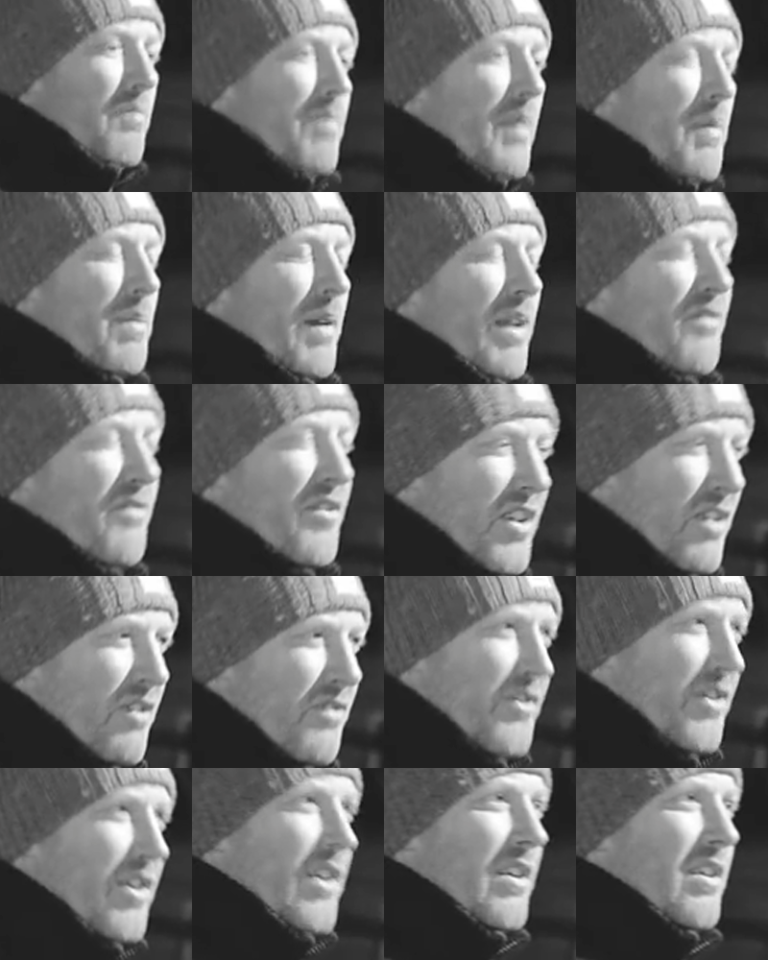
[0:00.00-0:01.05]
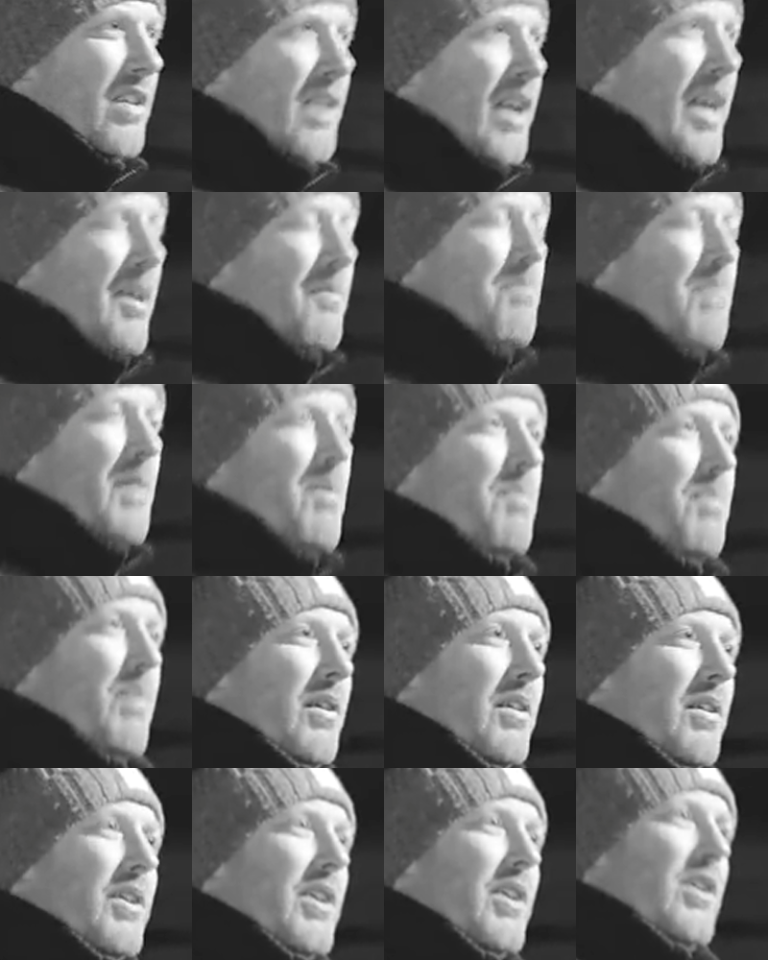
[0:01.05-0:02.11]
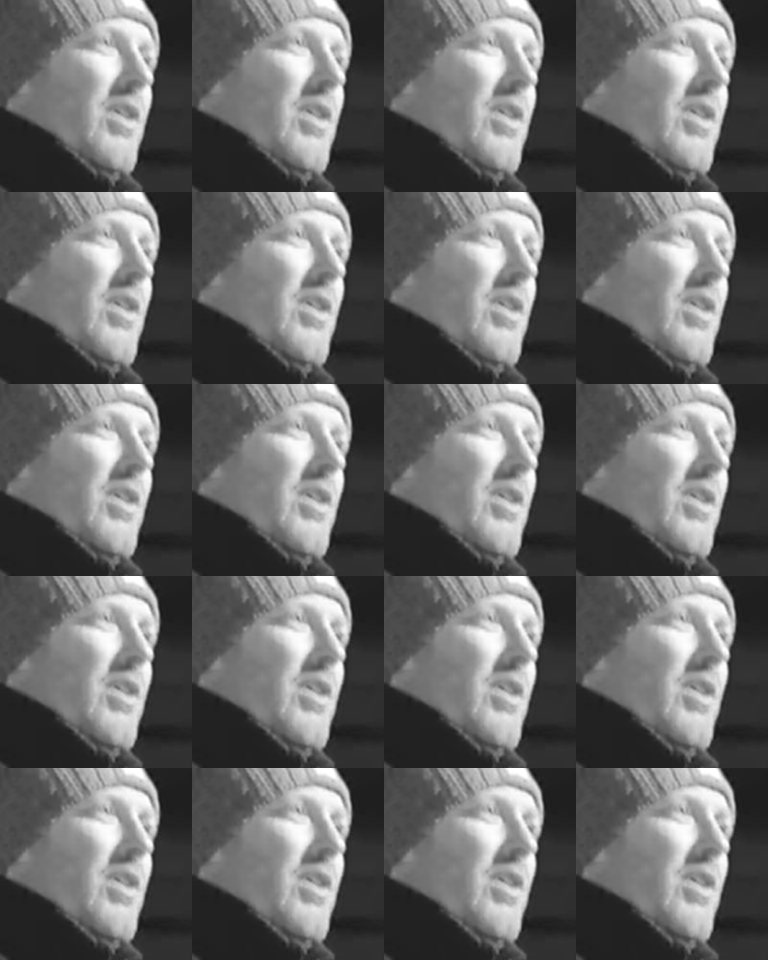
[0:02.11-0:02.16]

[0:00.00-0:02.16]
fearful, and people, you